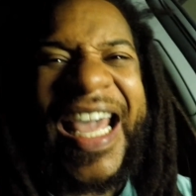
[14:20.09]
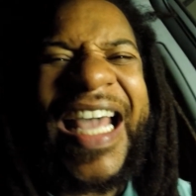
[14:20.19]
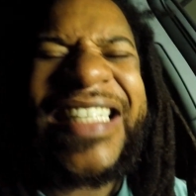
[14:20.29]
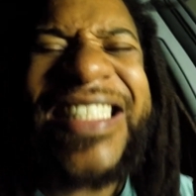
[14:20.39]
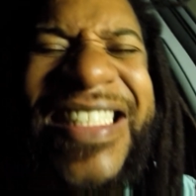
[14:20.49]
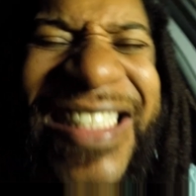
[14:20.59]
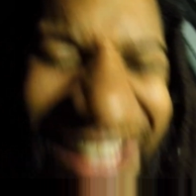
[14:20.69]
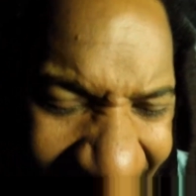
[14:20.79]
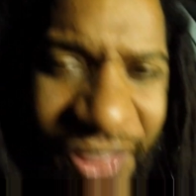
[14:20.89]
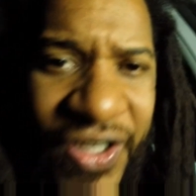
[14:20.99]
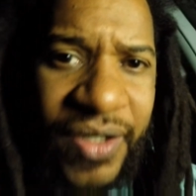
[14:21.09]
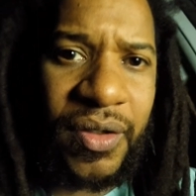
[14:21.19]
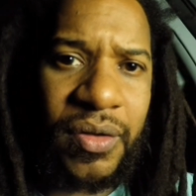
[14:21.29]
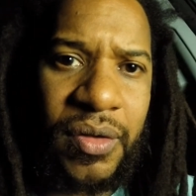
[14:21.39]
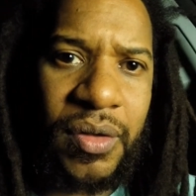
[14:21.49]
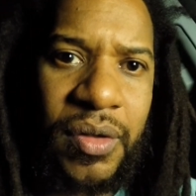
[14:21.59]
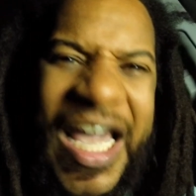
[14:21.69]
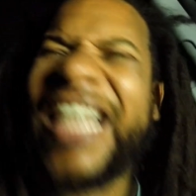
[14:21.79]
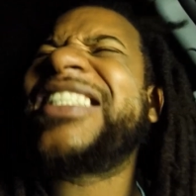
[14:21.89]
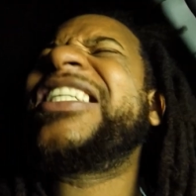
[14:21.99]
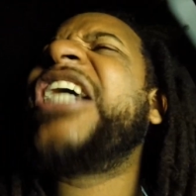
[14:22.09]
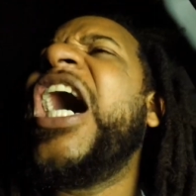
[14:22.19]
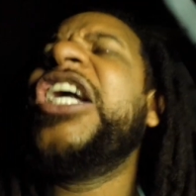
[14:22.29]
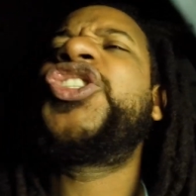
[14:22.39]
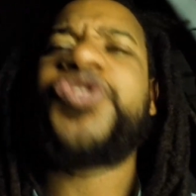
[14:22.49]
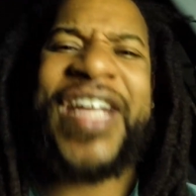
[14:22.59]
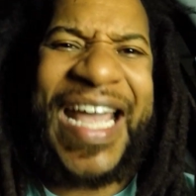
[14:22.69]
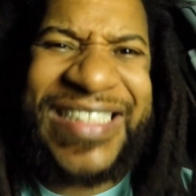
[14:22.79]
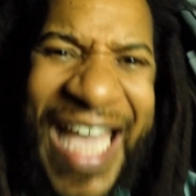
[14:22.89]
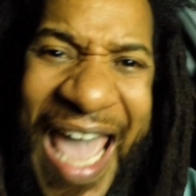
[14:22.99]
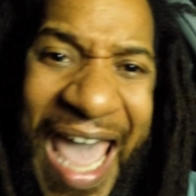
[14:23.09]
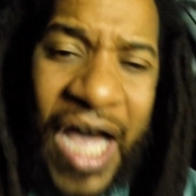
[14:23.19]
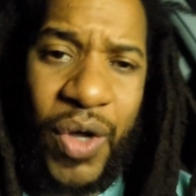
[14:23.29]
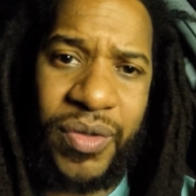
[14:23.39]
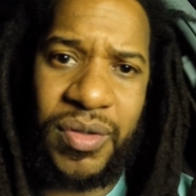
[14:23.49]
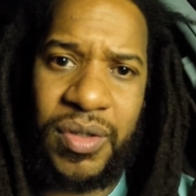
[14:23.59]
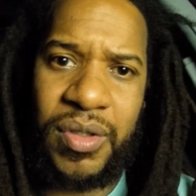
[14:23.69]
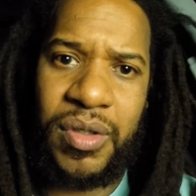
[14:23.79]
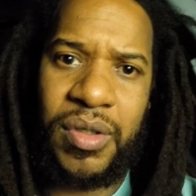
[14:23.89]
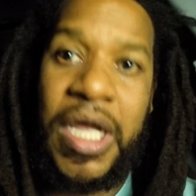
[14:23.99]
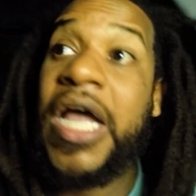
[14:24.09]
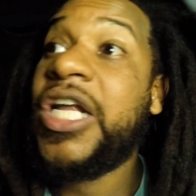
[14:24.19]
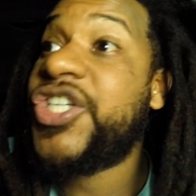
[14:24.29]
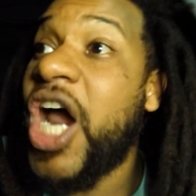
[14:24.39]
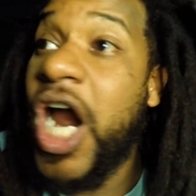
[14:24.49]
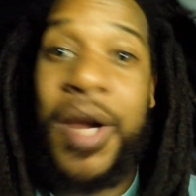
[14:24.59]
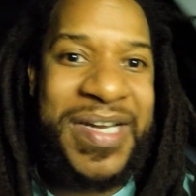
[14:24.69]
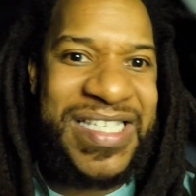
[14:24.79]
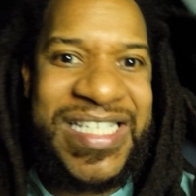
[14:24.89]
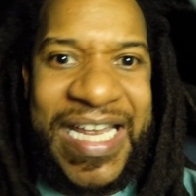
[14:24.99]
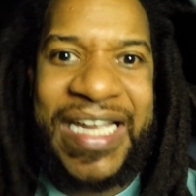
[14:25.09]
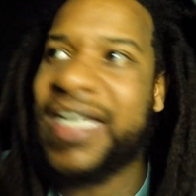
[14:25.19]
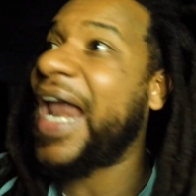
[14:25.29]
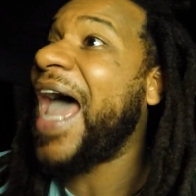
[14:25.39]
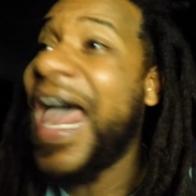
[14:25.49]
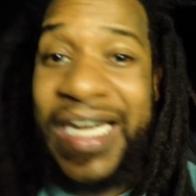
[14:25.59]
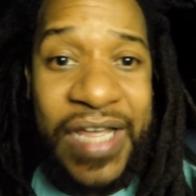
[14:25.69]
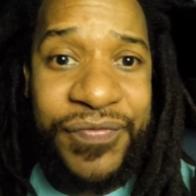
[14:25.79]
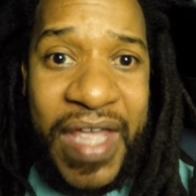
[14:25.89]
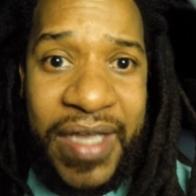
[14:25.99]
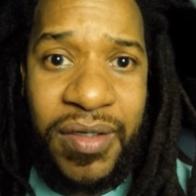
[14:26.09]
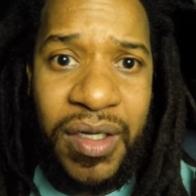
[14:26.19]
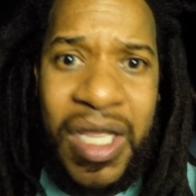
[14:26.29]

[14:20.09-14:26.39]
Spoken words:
is Southern. It's country as hell. Durham, the city that I lived in,